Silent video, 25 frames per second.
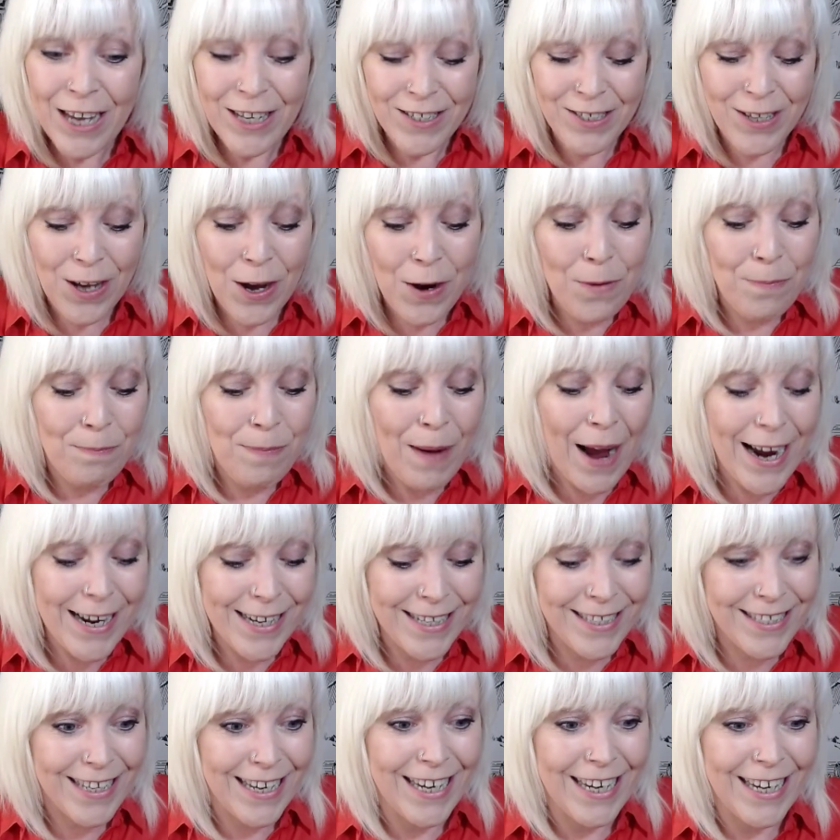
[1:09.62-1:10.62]
So
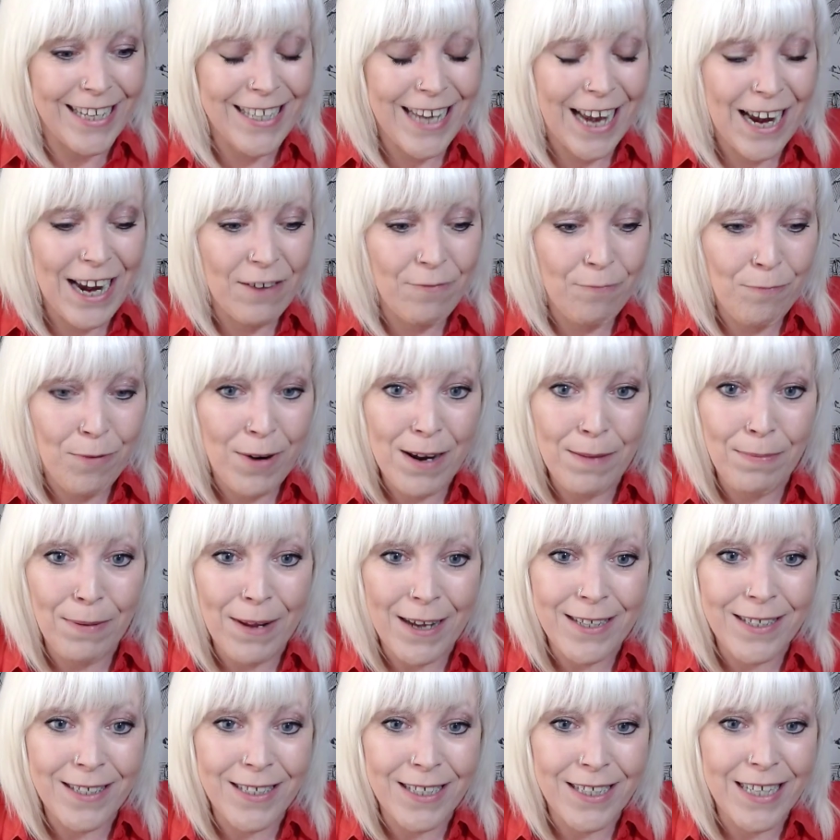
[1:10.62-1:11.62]
Pisces, I have
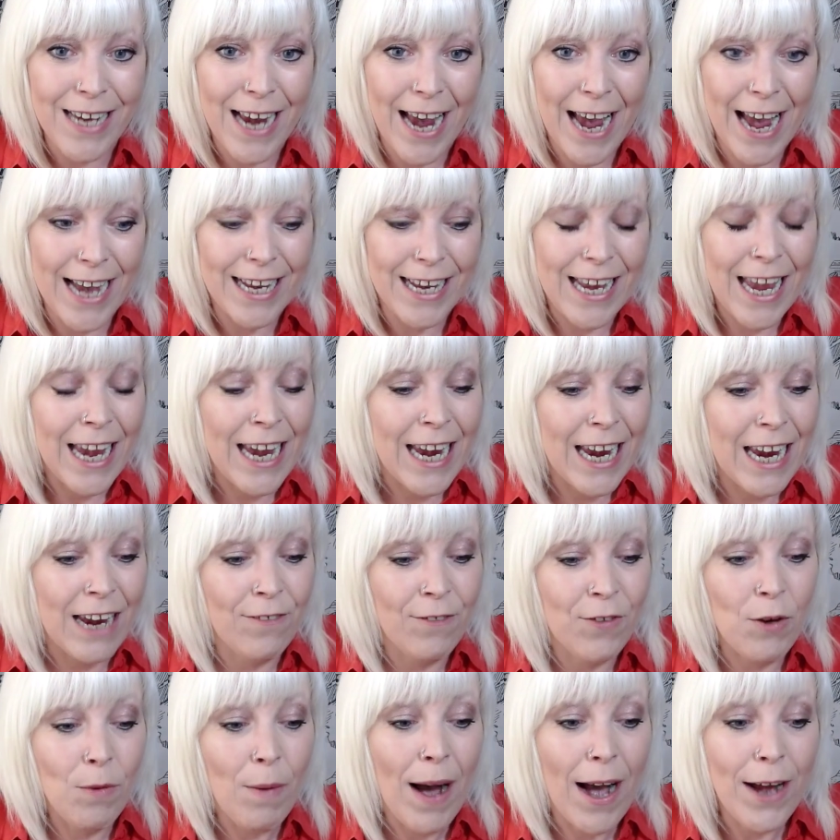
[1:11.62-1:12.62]
pre-blessed the deck.
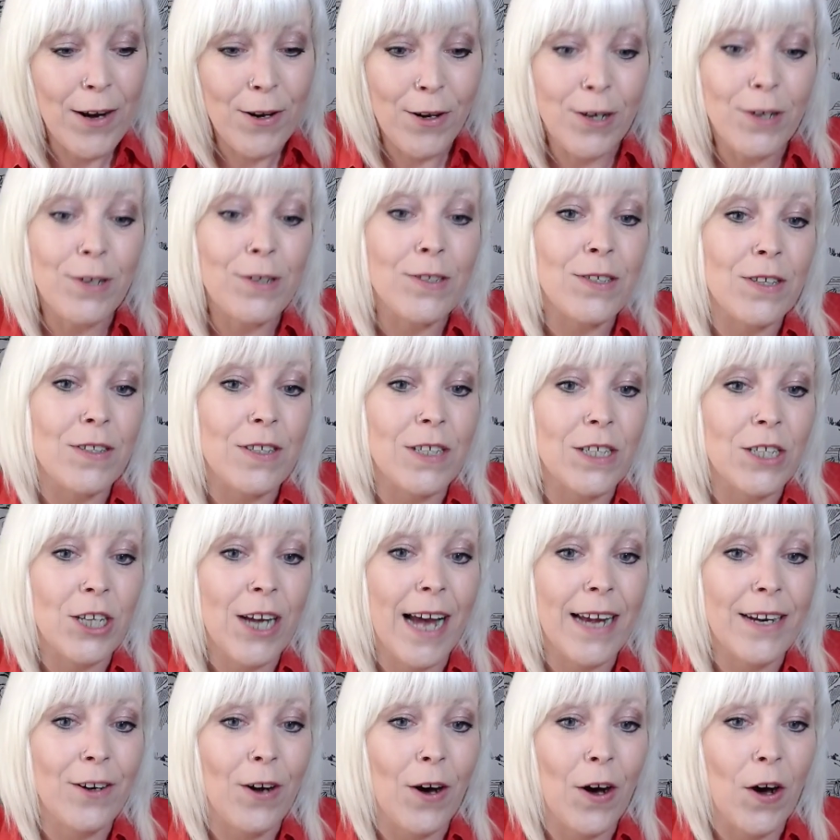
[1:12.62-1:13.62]
If you are new to the
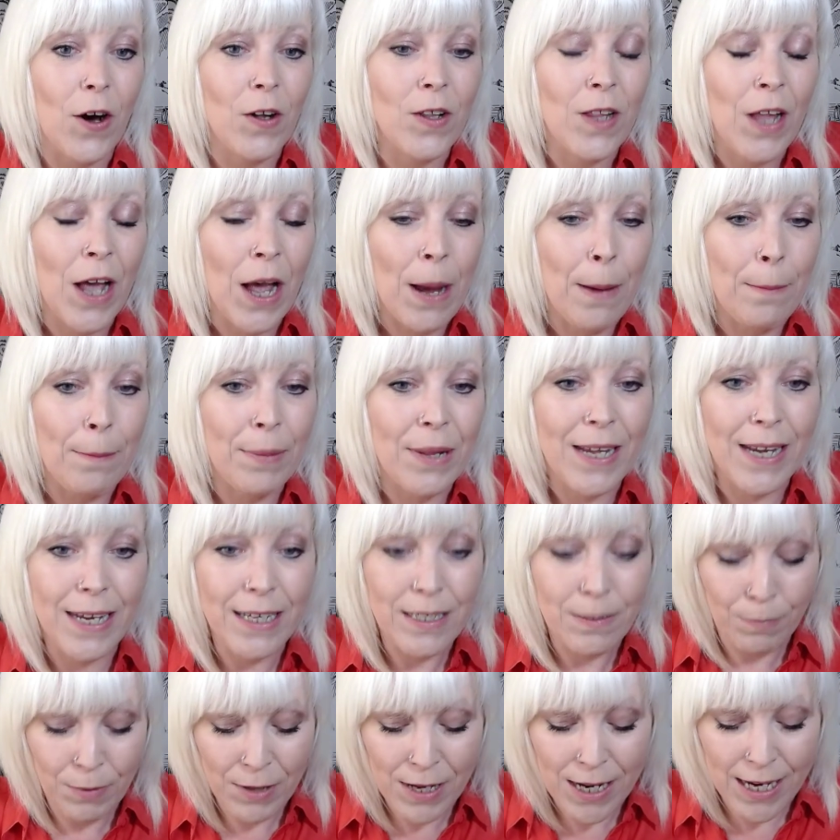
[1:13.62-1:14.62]
channel,
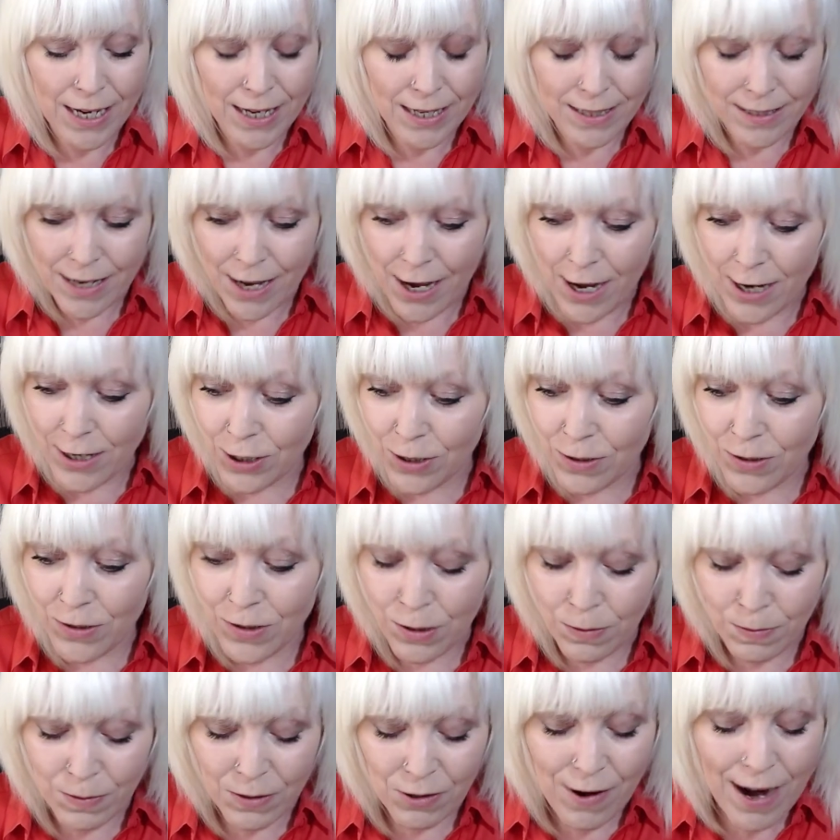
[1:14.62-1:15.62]
please, please do
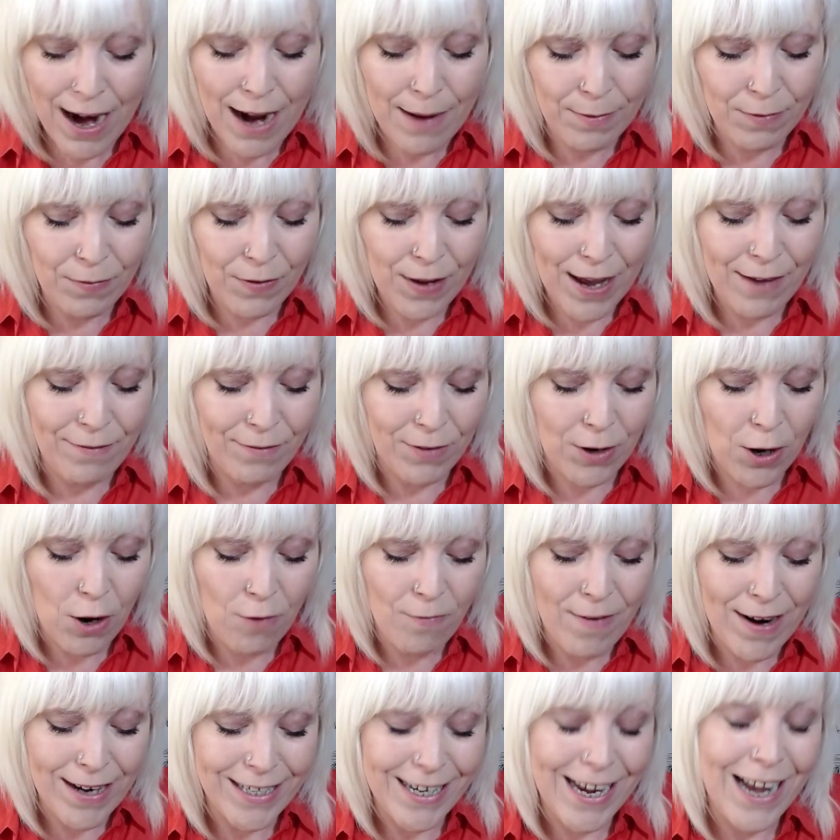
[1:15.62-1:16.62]
subscribe if you haven't
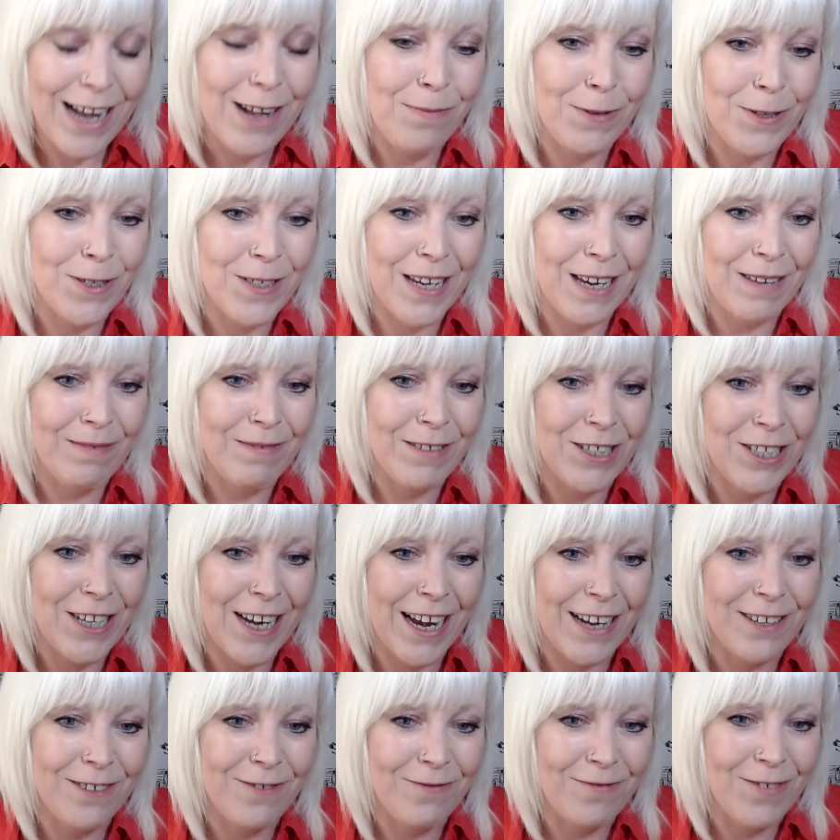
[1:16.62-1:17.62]
already. Help us keep the
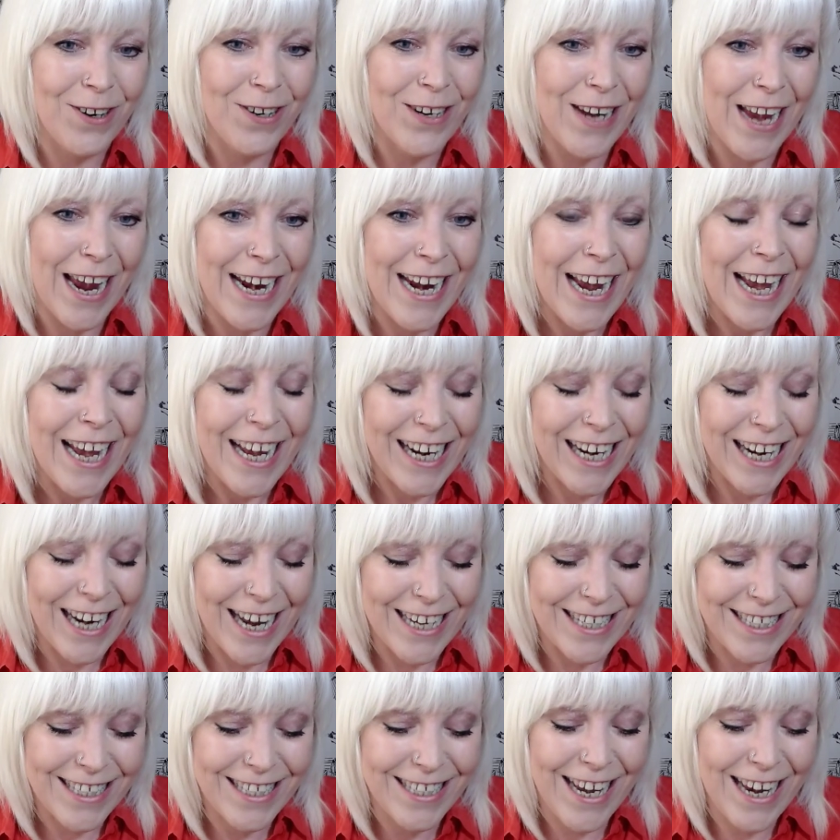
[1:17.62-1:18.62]
channel running.
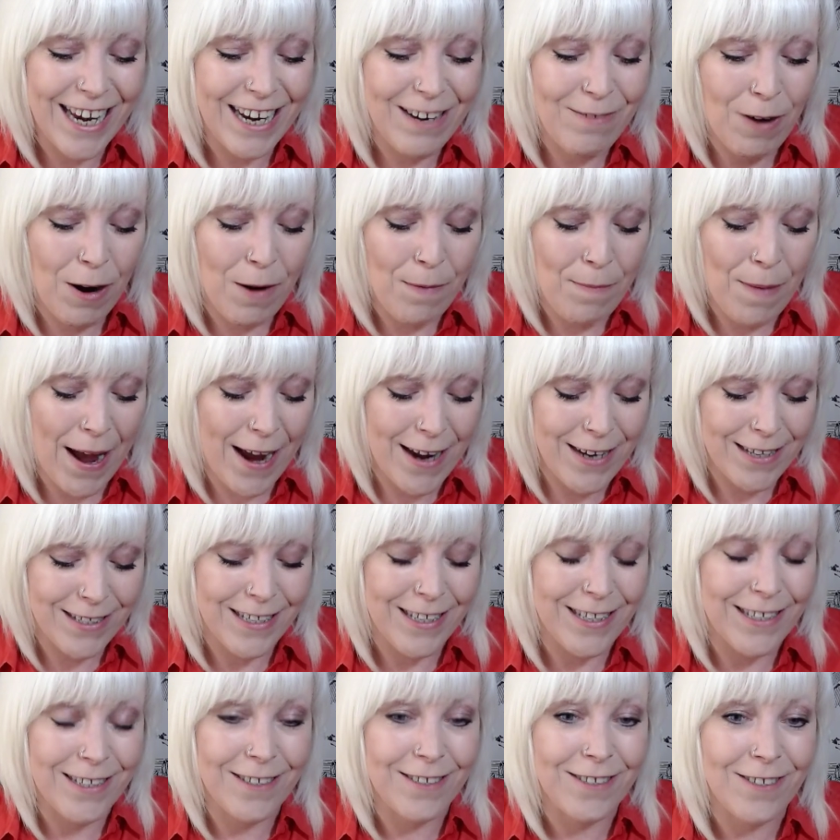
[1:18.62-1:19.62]
Let's see what
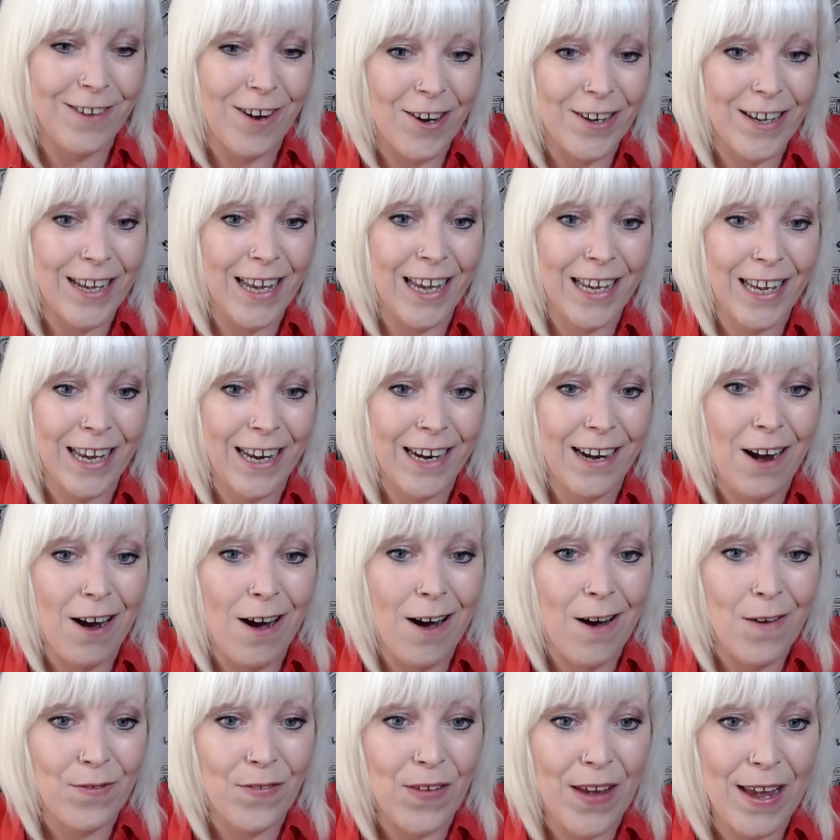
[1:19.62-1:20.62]
Pisces has got kicking
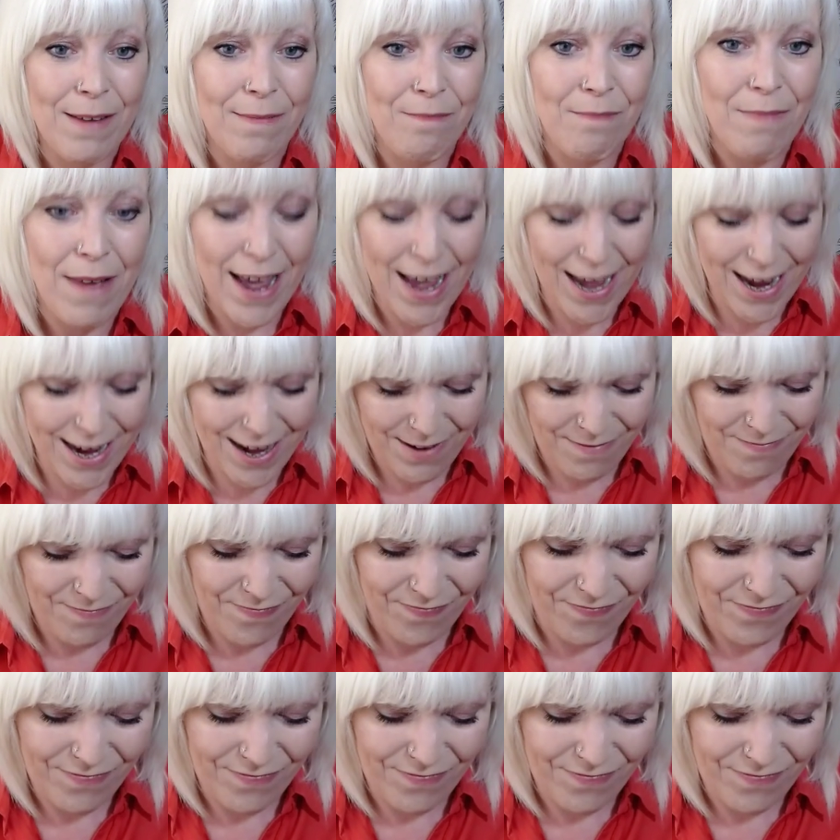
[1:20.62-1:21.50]
off in May.